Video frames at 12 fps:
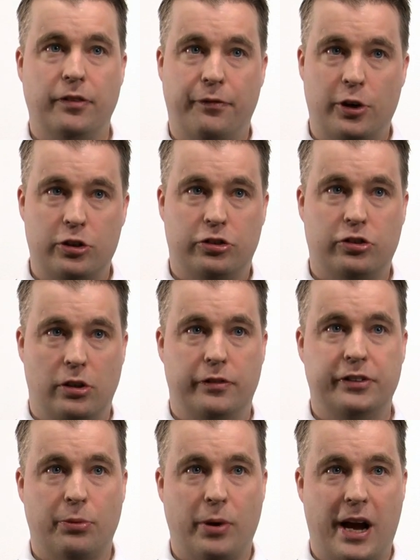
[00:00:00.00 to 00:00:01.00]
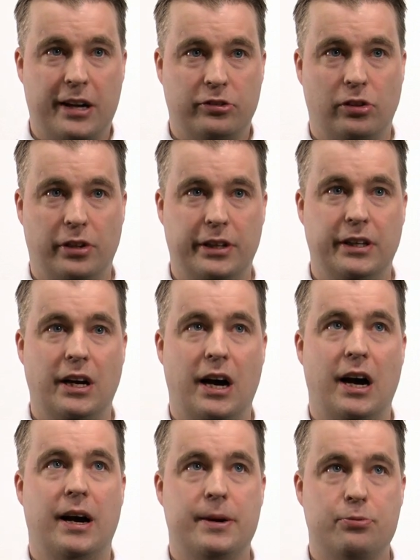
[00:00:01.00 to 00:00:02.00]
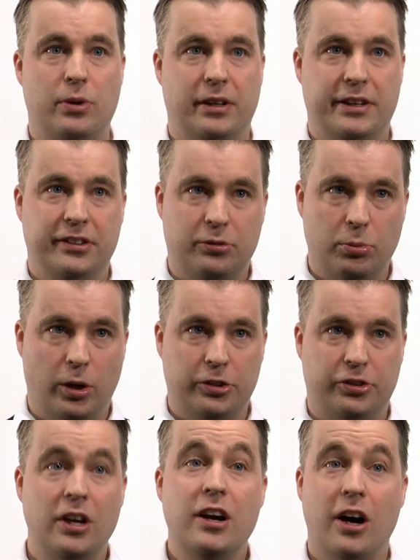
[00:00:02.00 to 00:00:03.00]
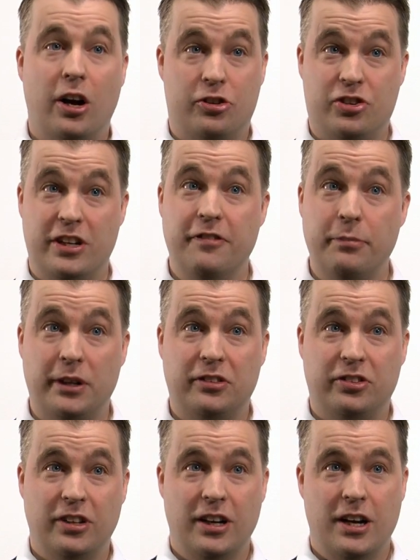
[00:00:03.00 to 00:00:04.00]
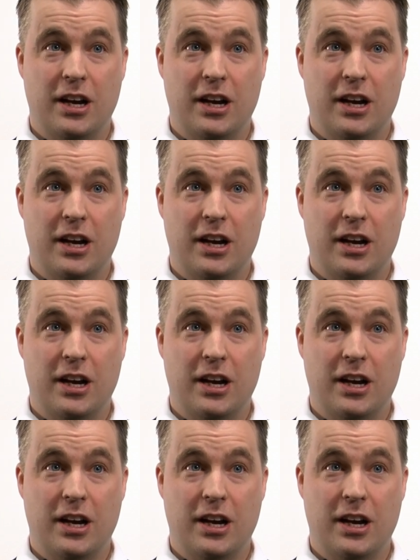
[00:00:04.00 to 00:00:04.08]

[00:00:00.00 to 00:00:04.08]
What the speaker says: The first service that we actually released was achievements,